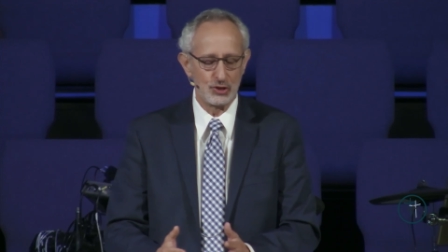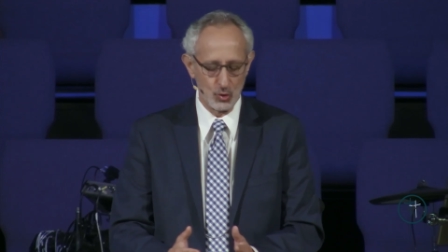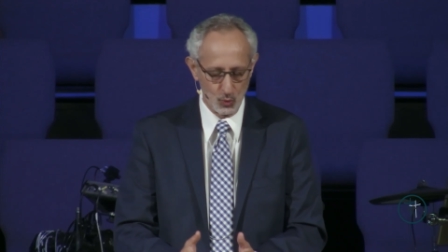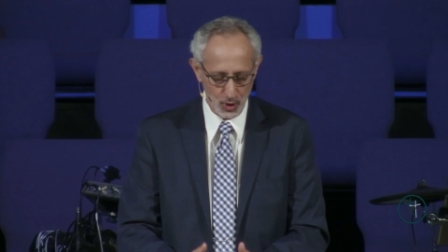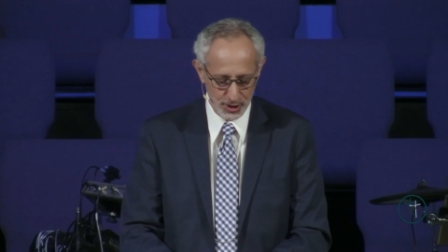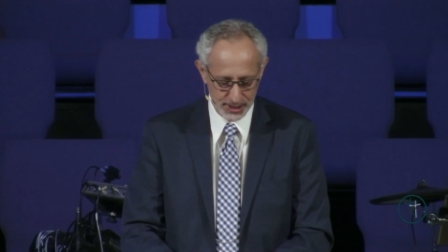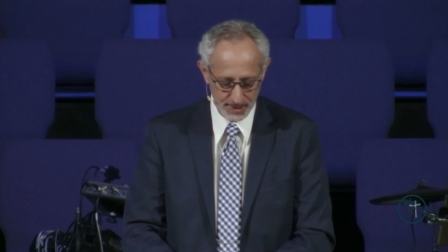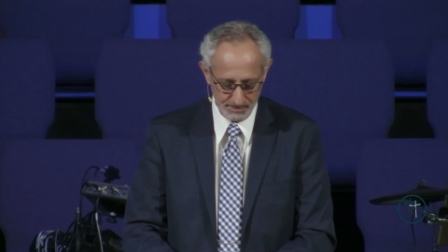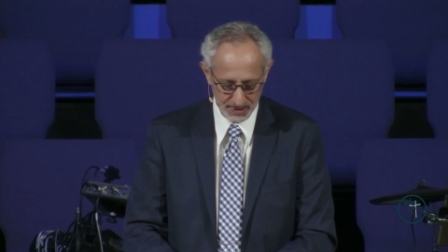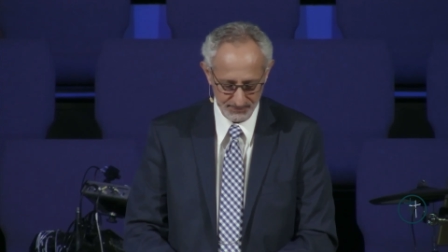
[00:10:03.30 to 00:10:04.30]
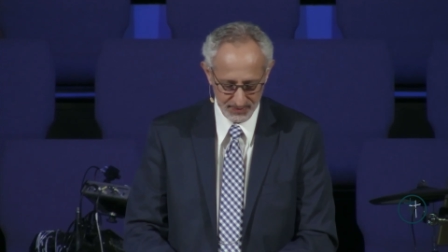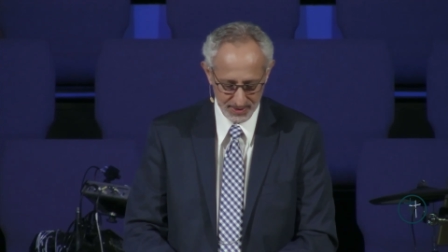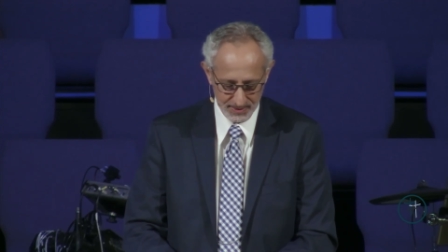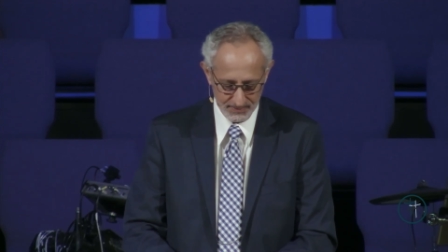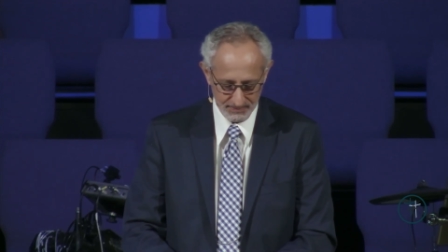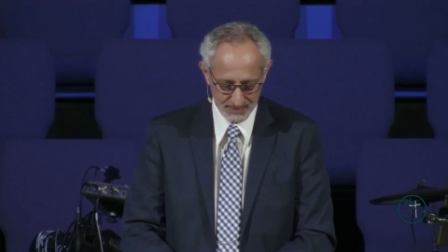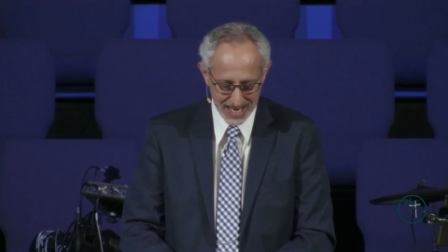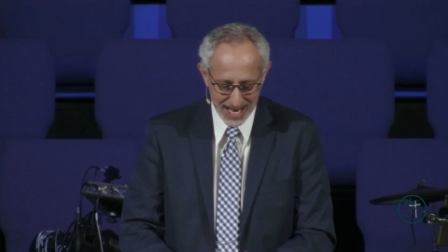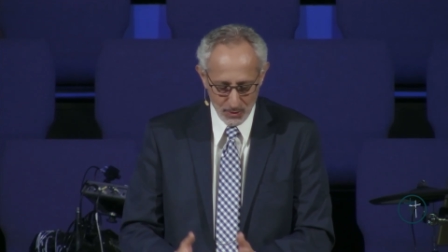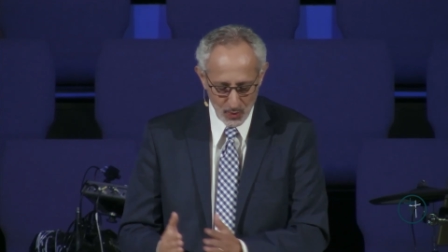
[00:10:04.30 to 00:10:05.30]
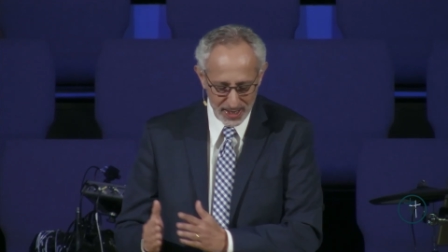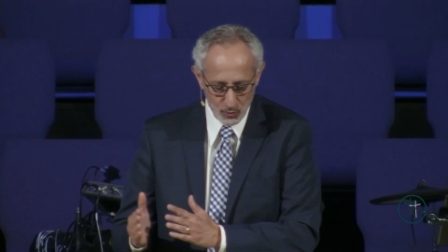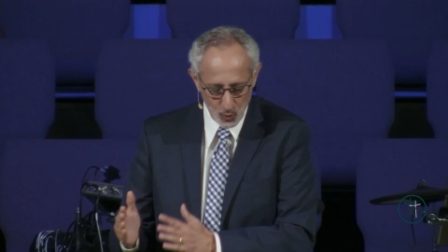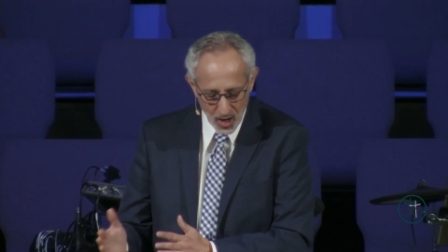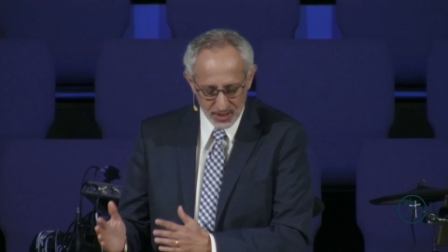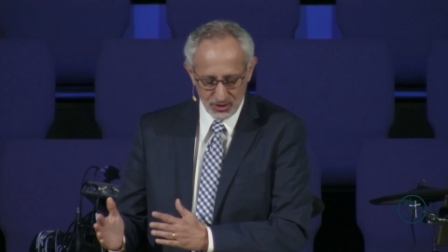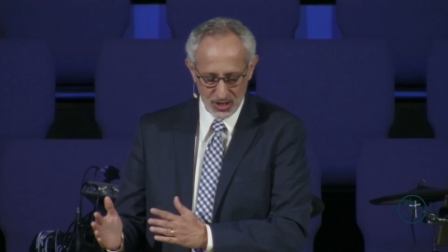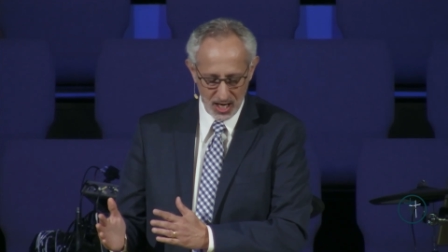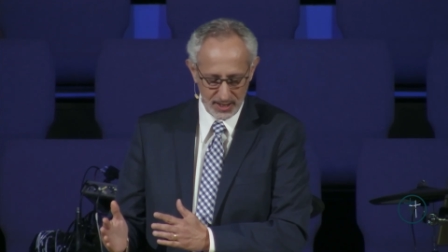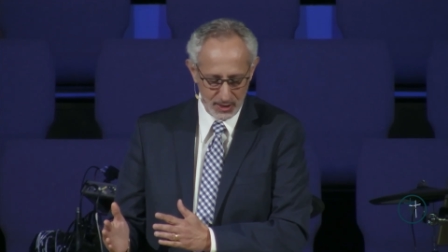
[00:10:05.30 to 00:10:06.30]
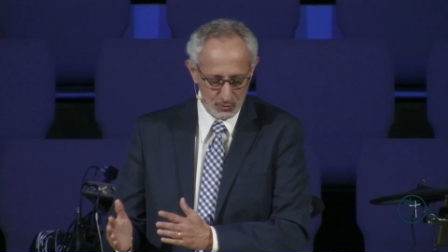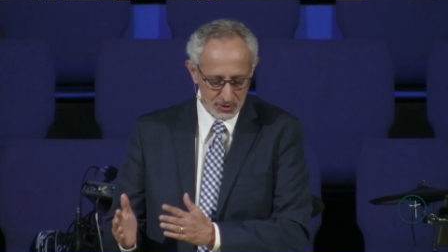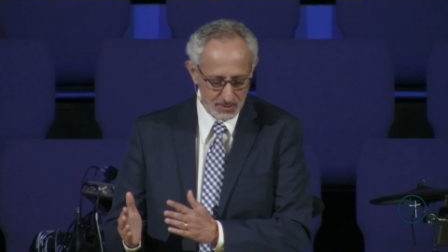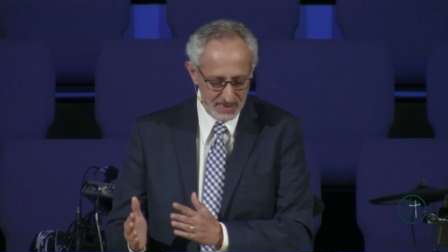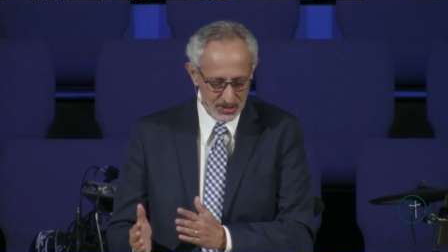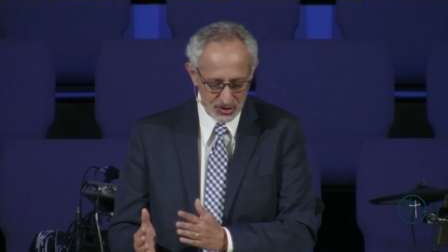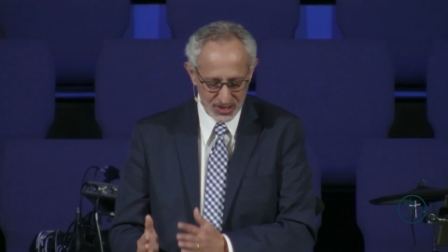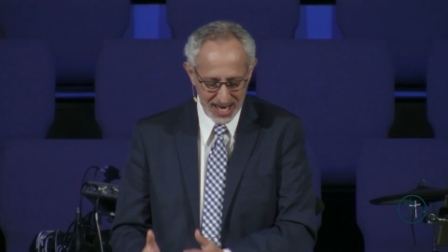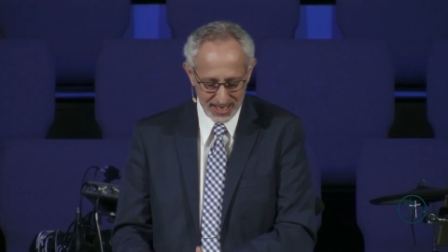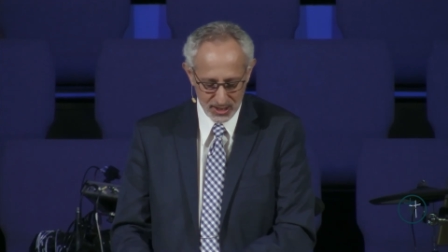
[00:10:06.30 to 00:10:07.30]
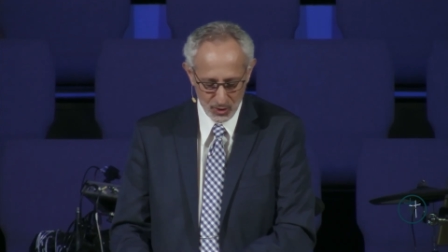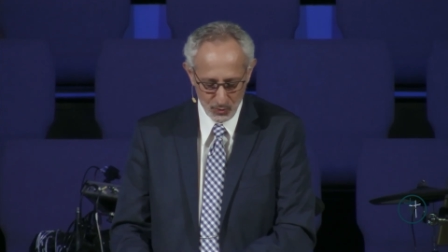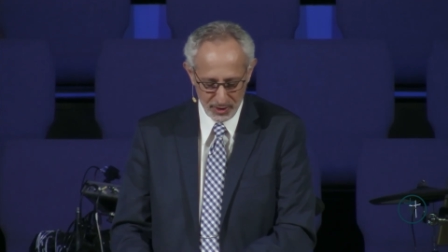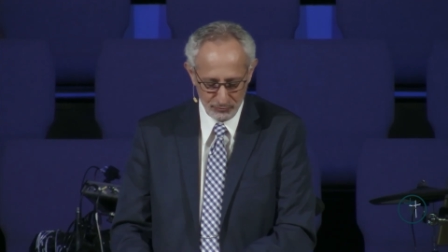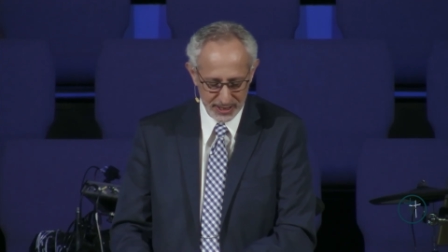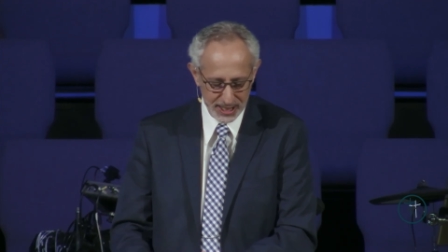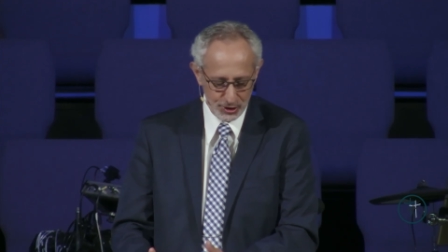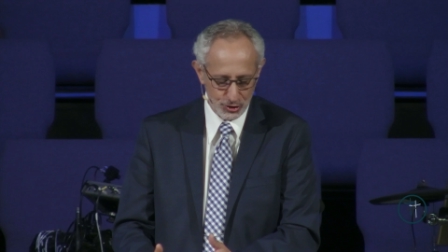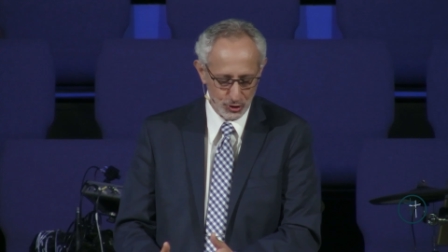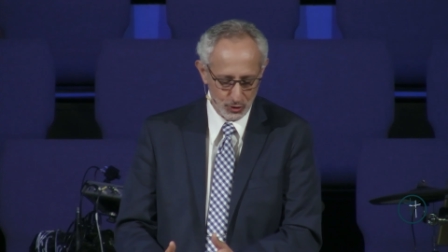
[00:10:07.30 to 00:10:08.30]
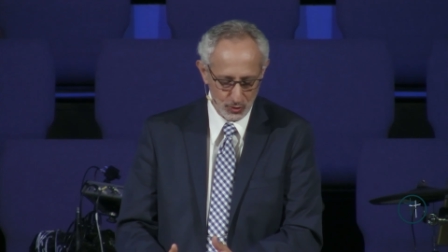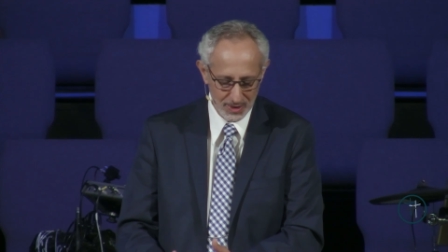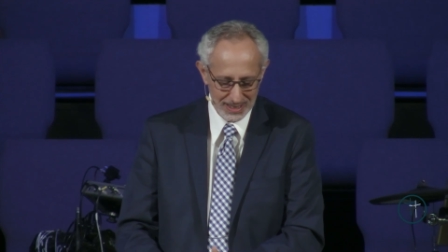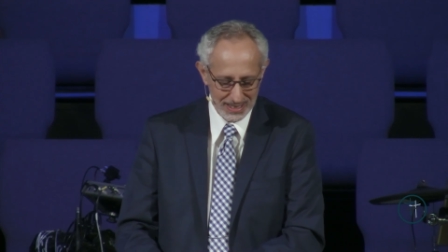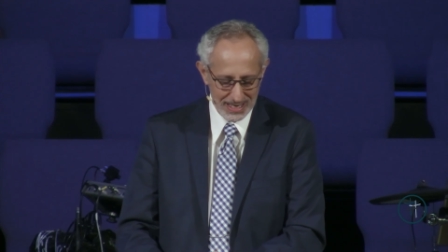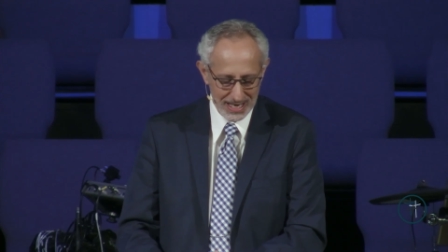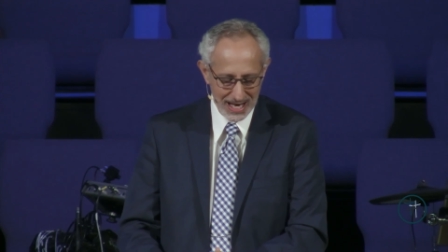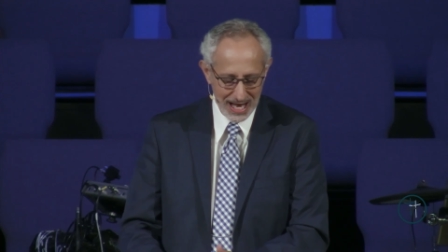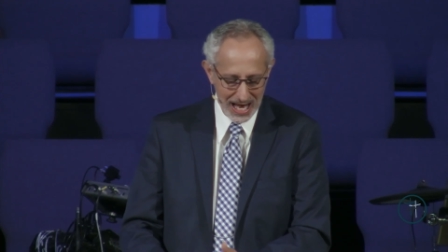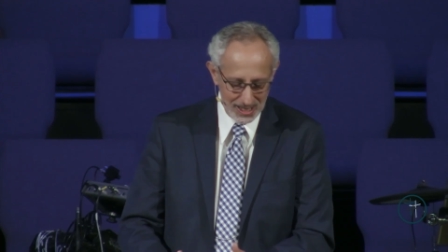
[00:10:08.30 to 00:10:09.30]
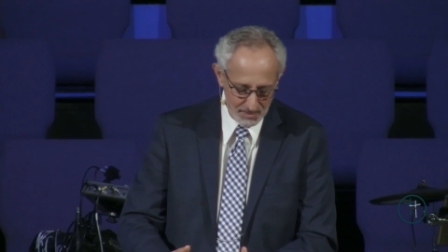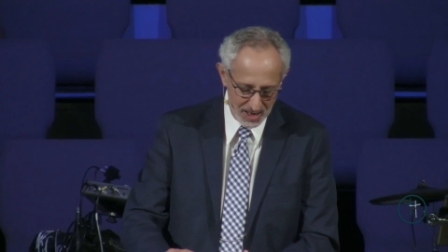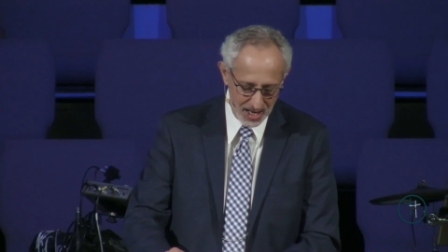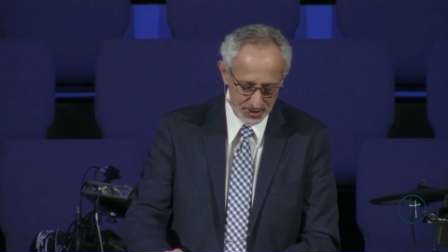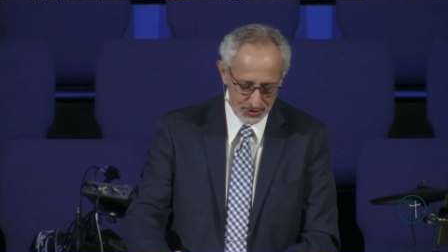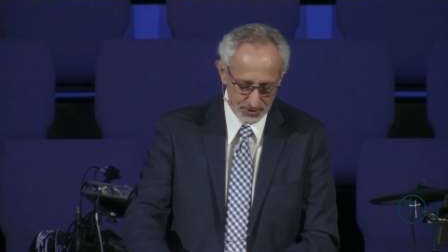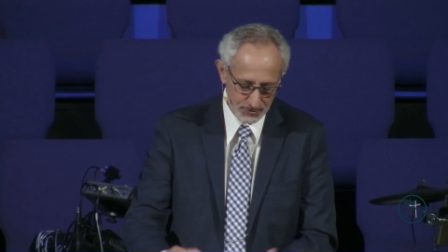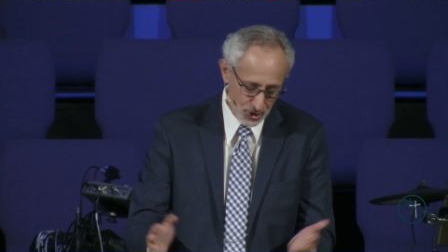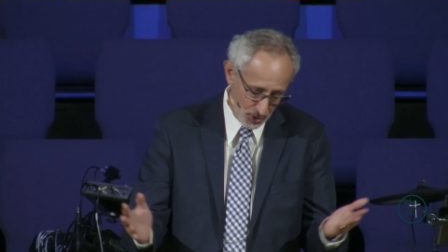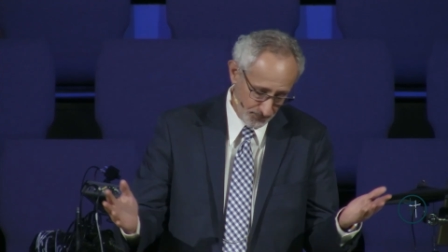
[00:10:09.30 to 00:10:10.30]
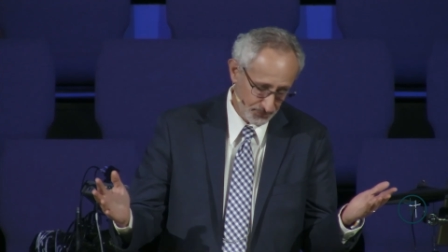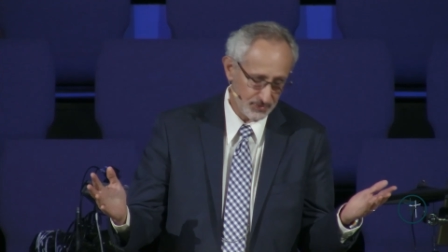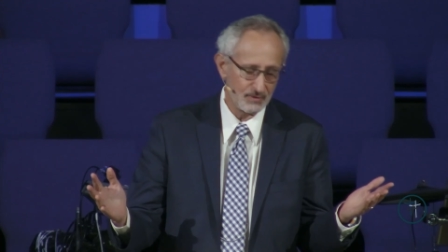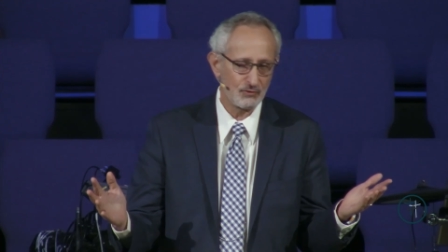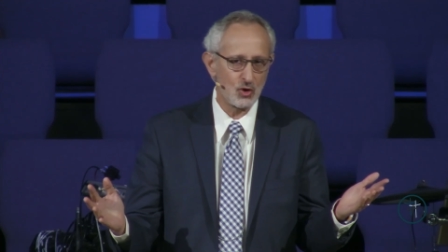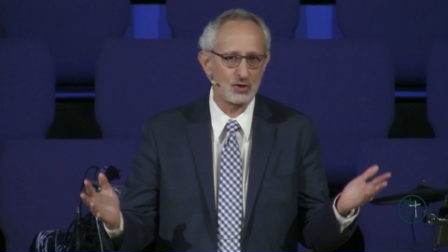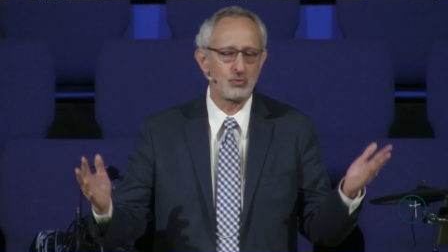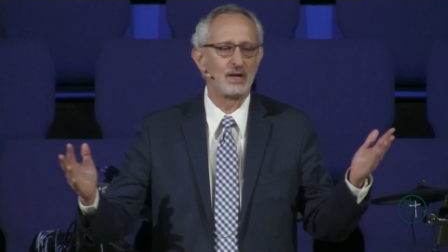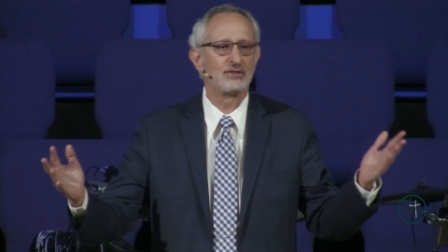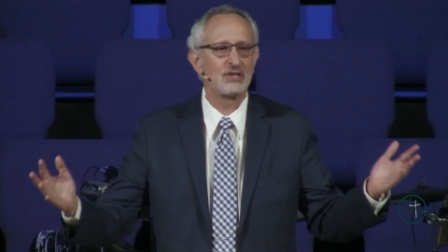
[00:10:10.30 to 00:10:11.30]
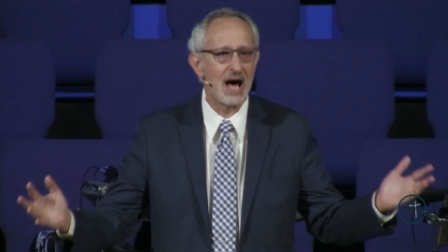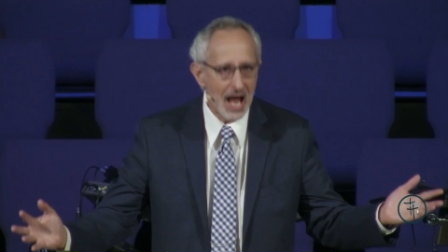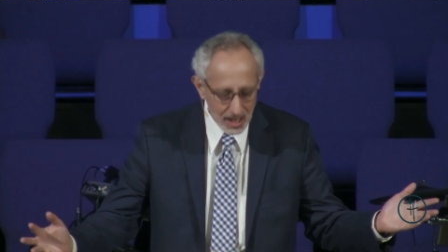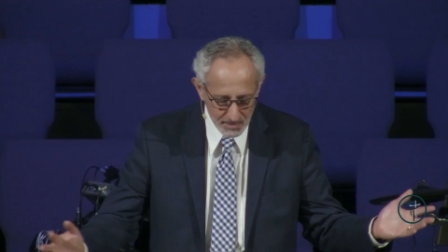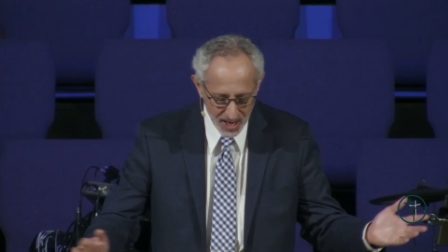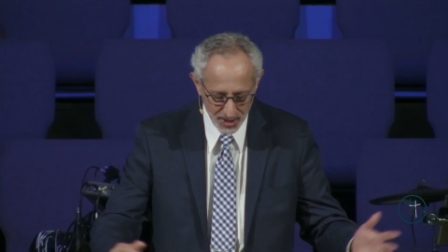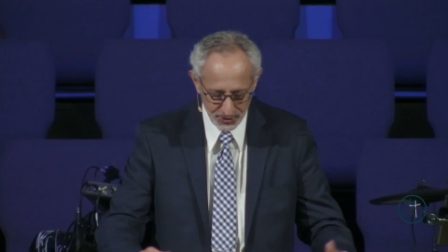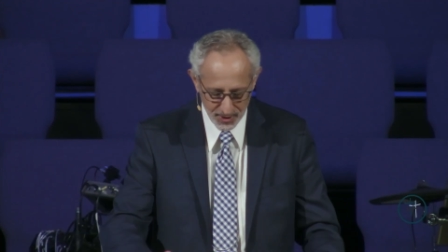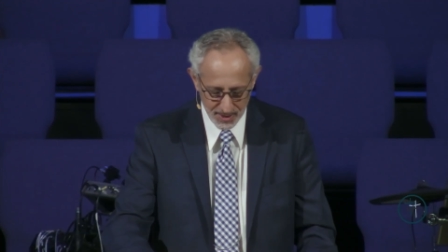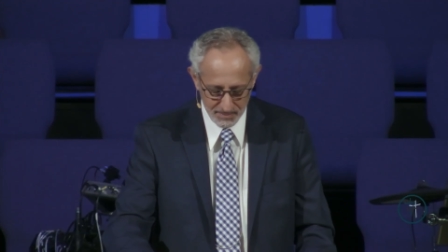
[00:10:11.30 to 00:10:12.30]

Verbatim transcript: to worship. And when it was sung, it was to be set, we read, to Alamoth. So, of course, what does Alamoth